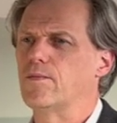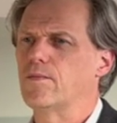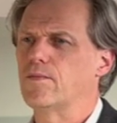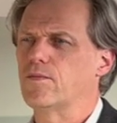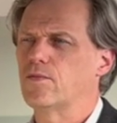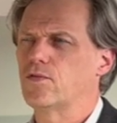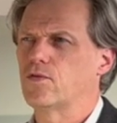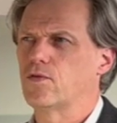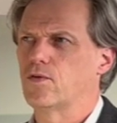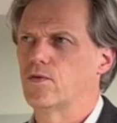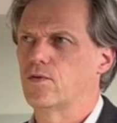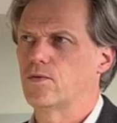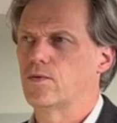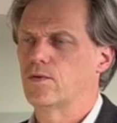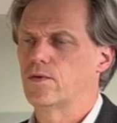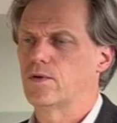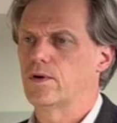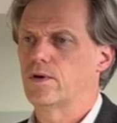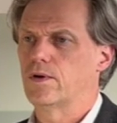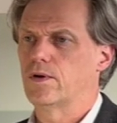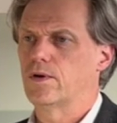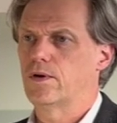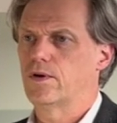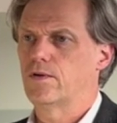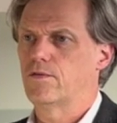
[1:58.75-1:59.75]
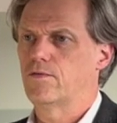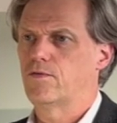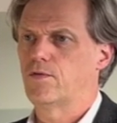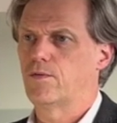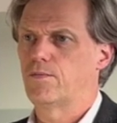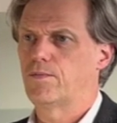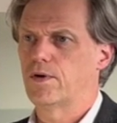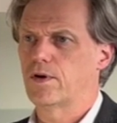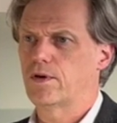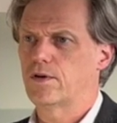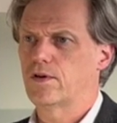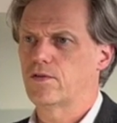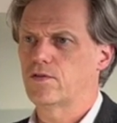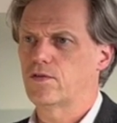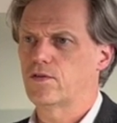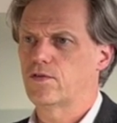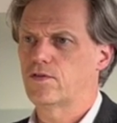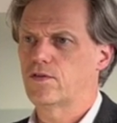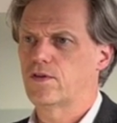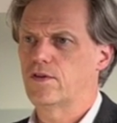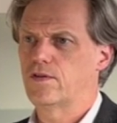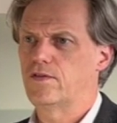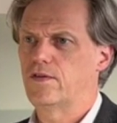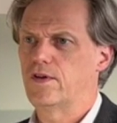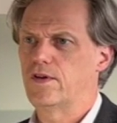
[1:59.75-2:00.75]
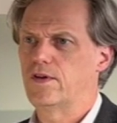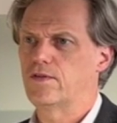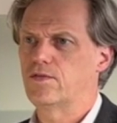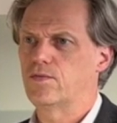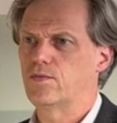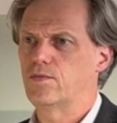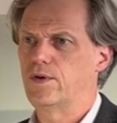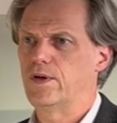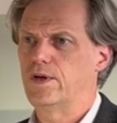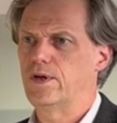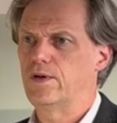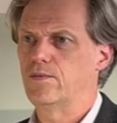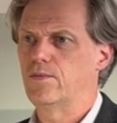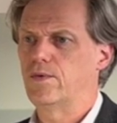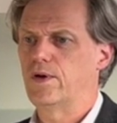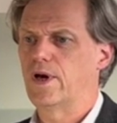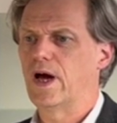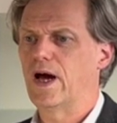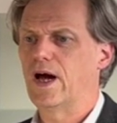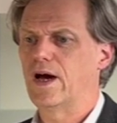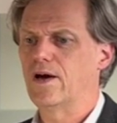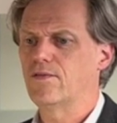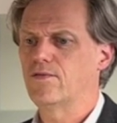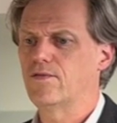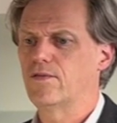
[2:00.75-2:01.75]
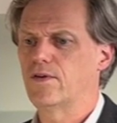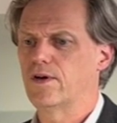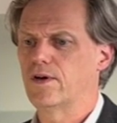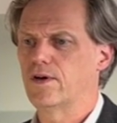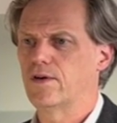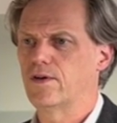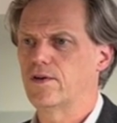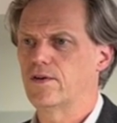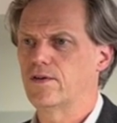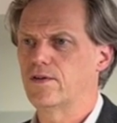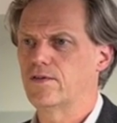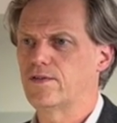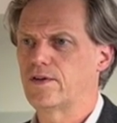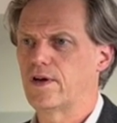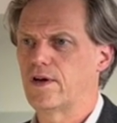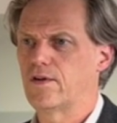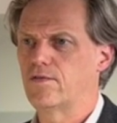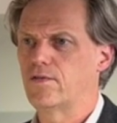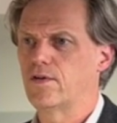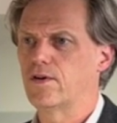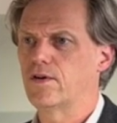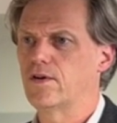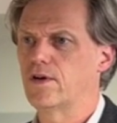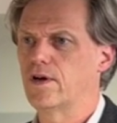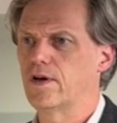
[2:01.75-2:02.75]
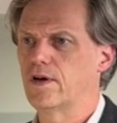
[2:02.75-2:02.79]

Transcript: So for Parkinson's disease, we have several